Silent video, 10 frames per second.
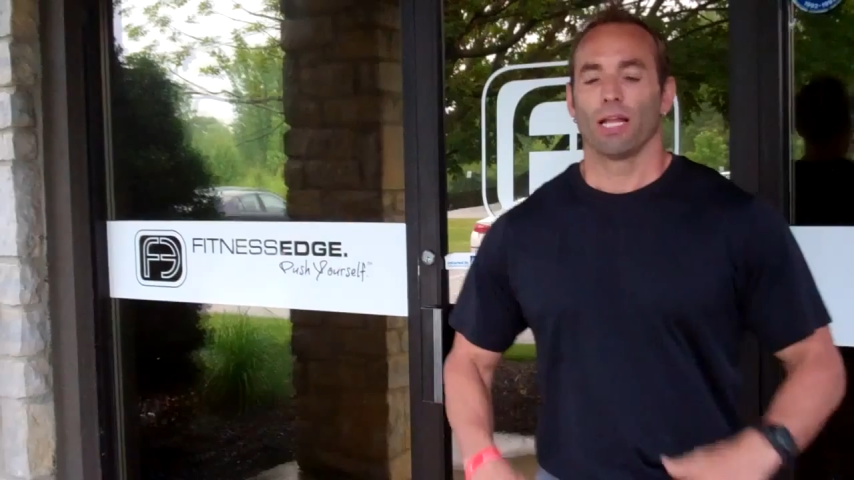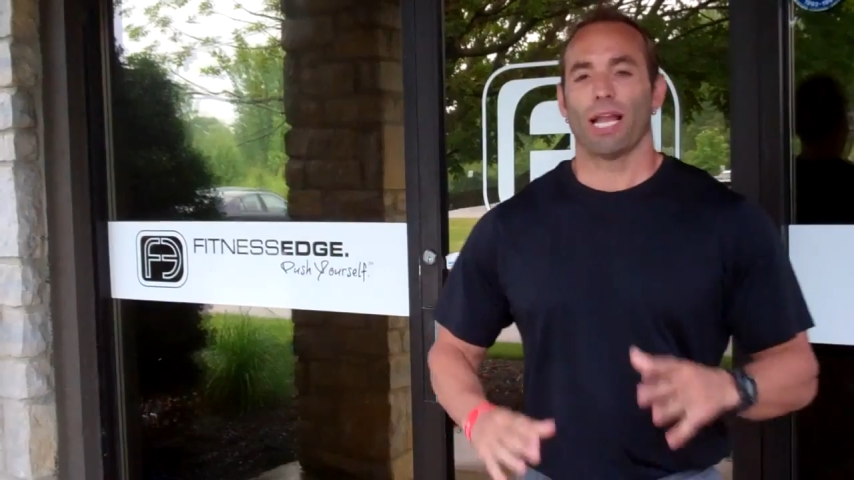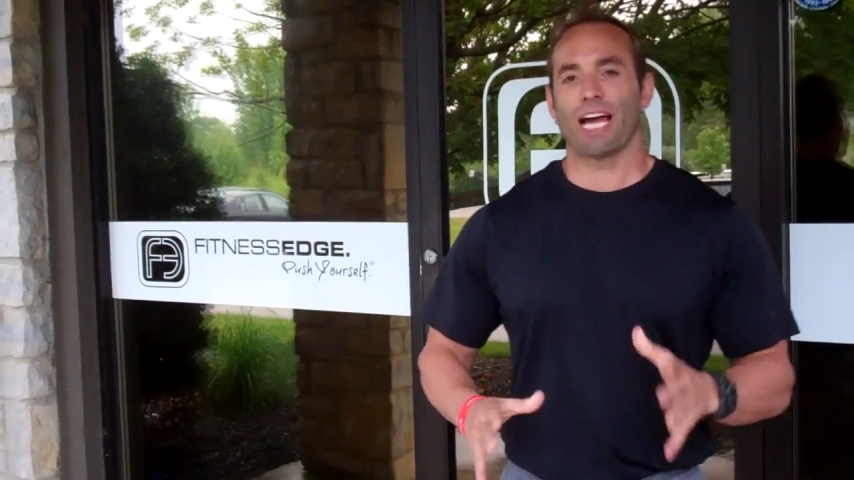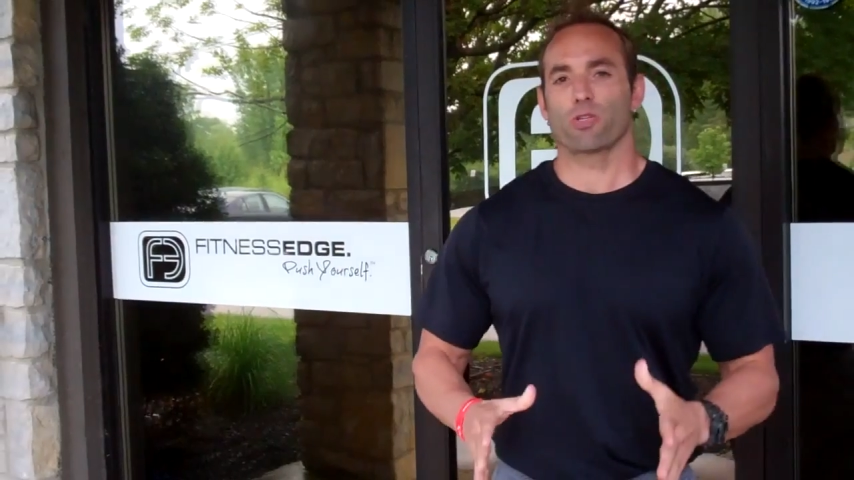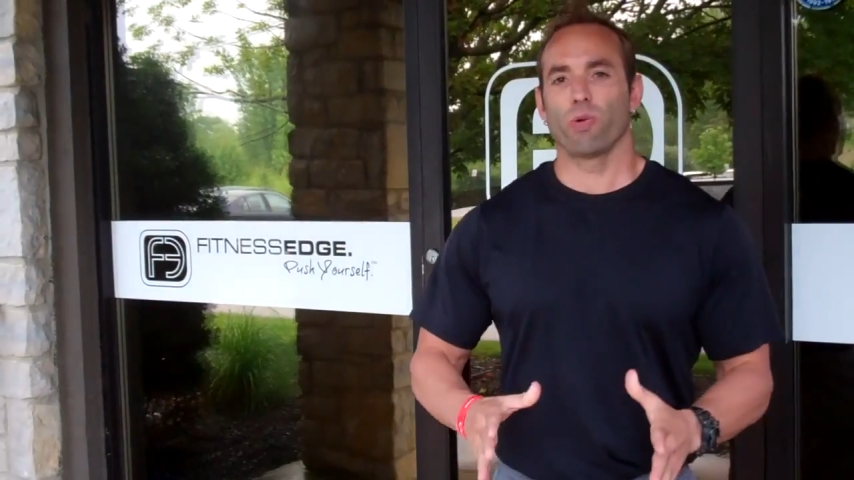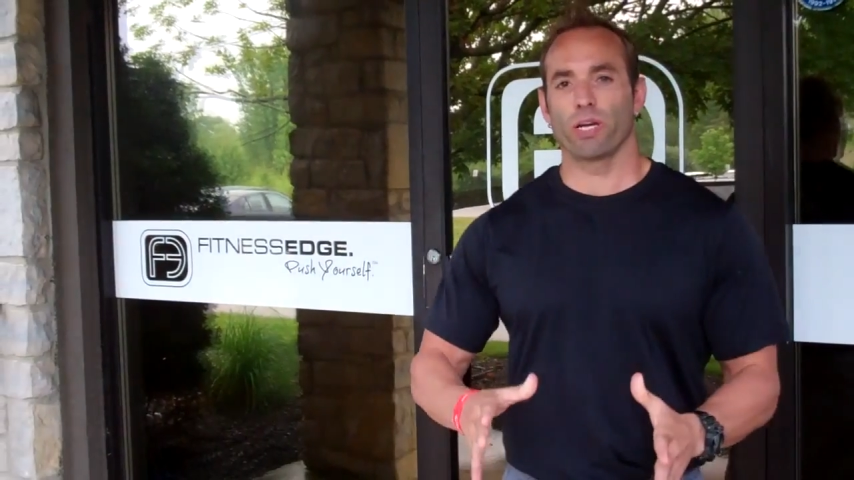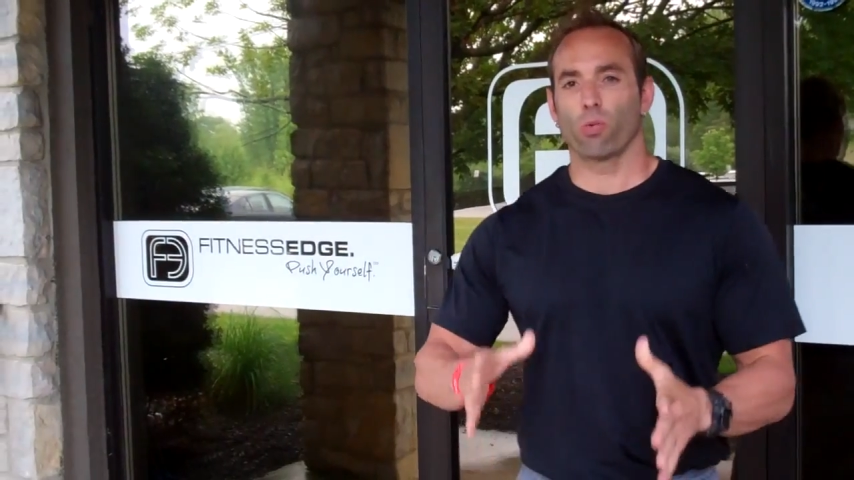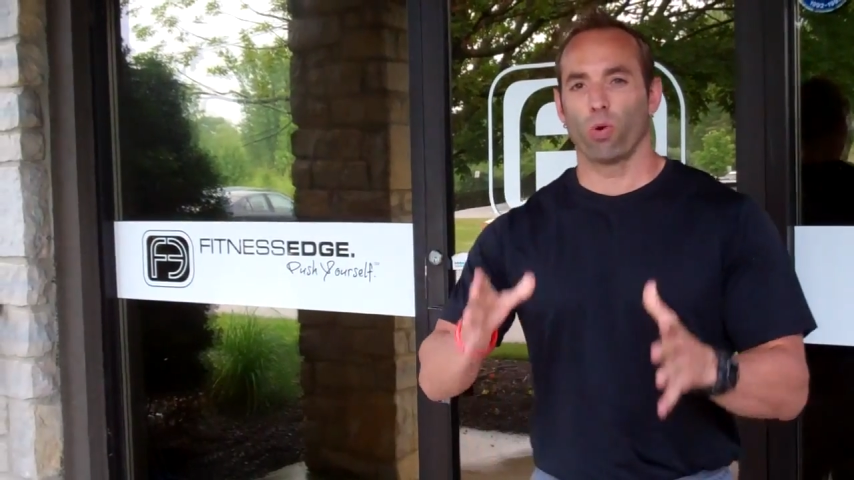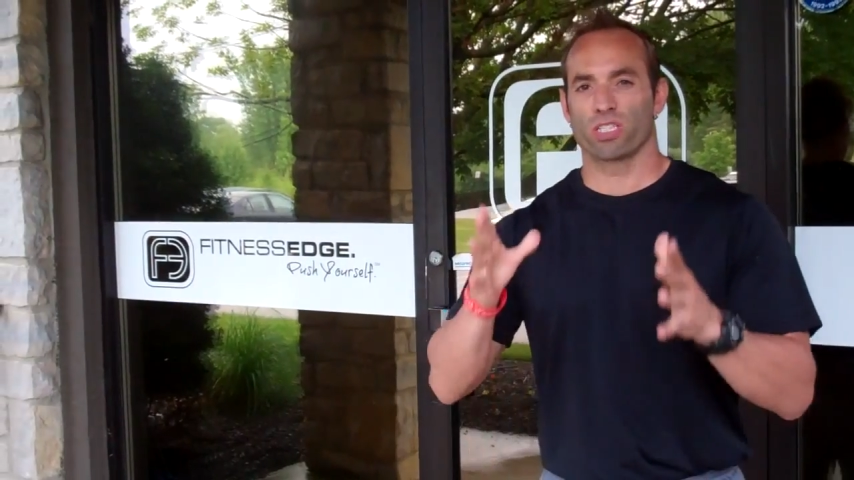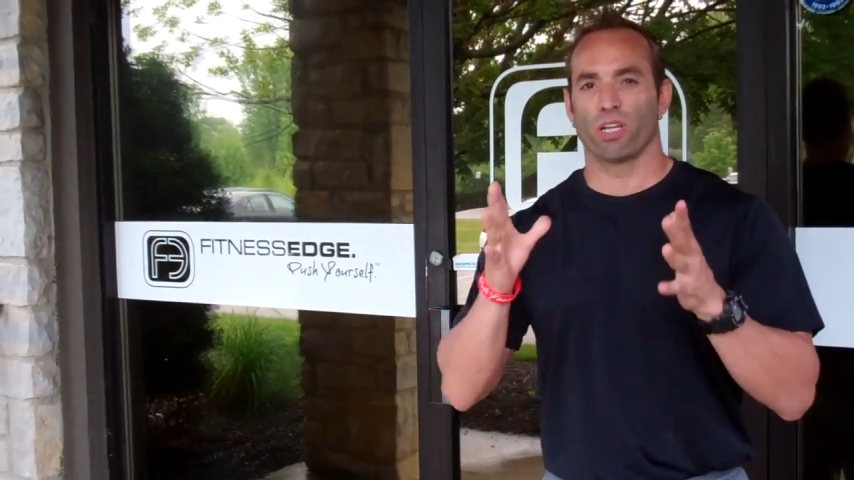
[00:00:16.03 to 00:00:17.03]
Last week
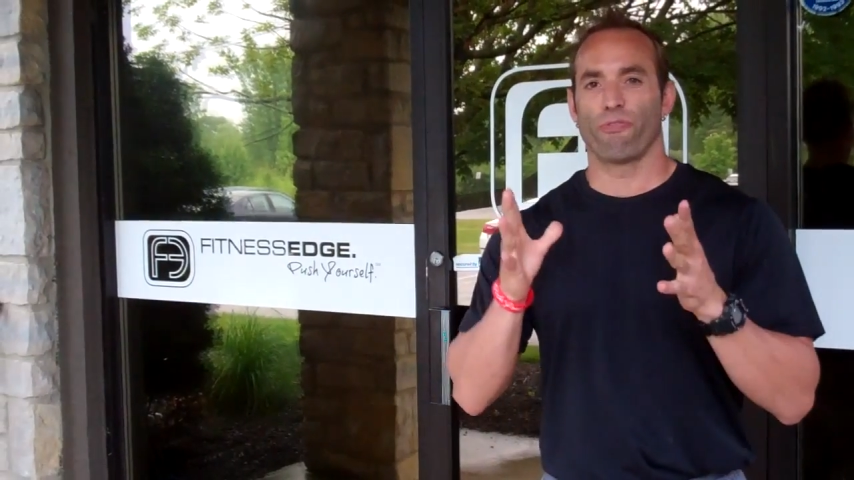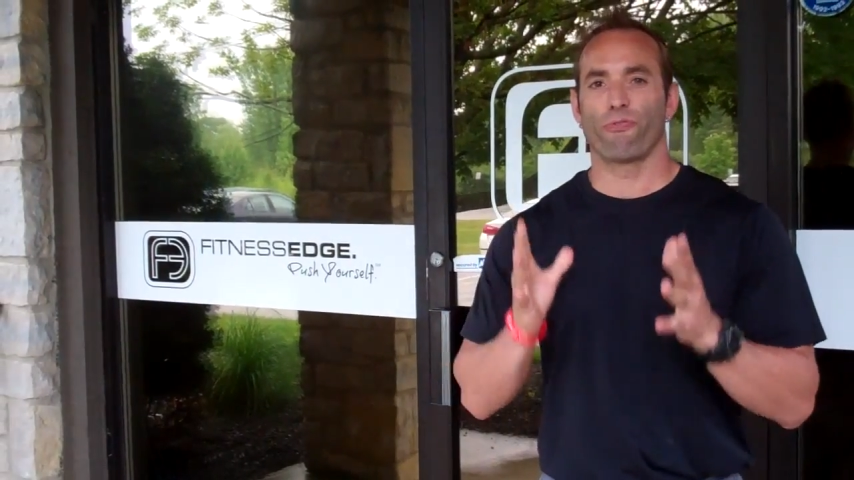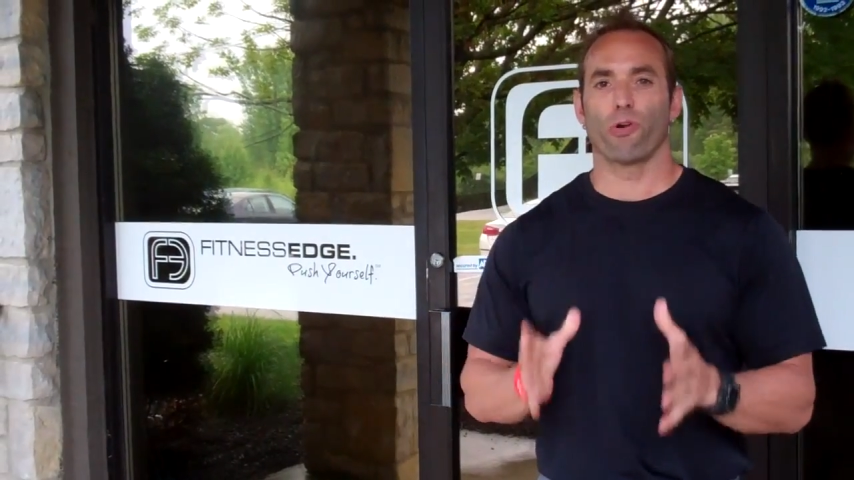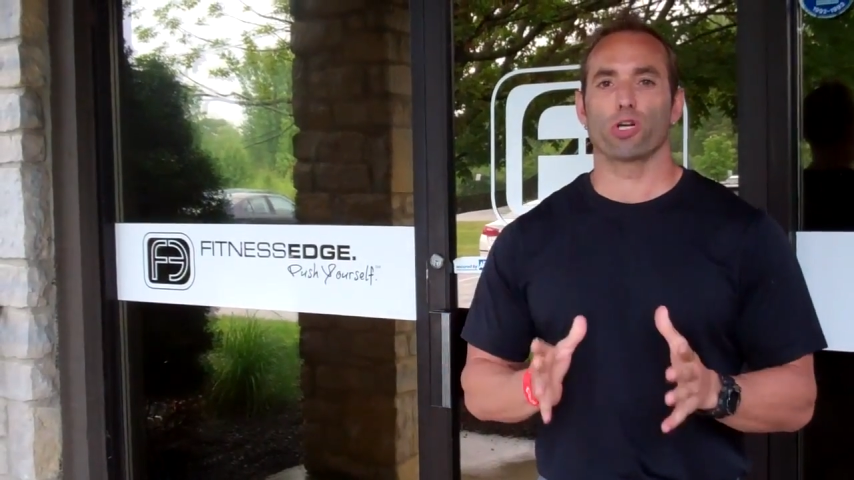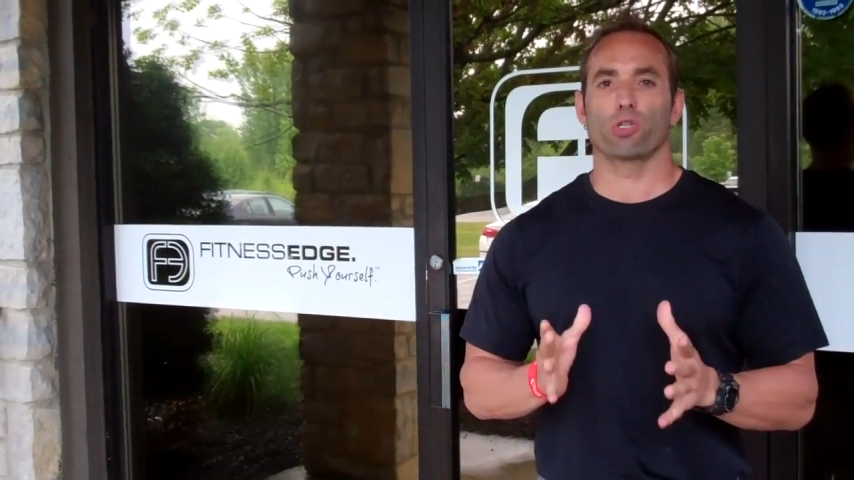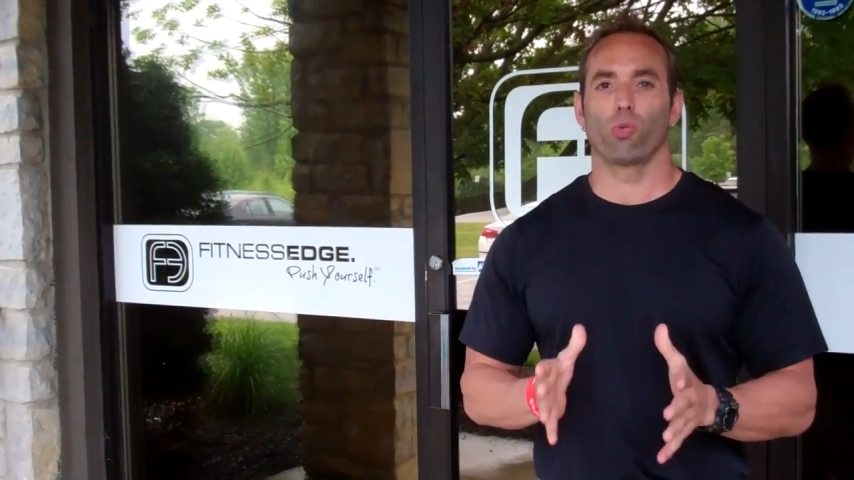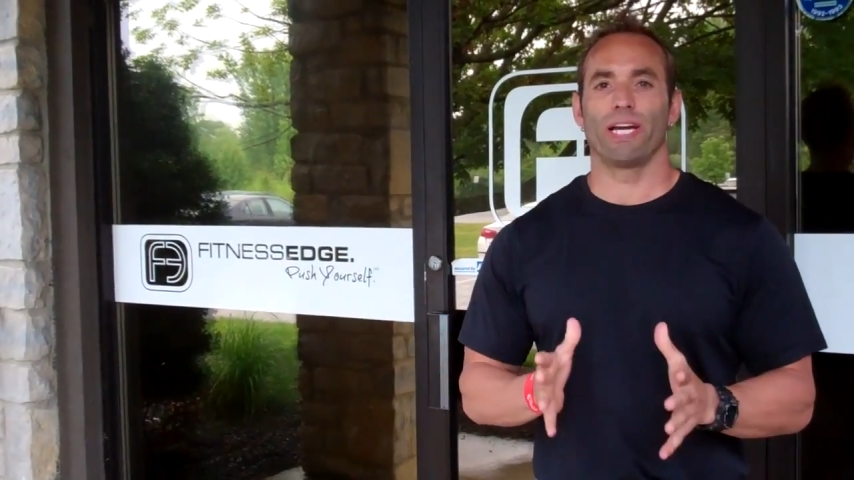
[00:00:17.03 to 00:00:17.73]
was the first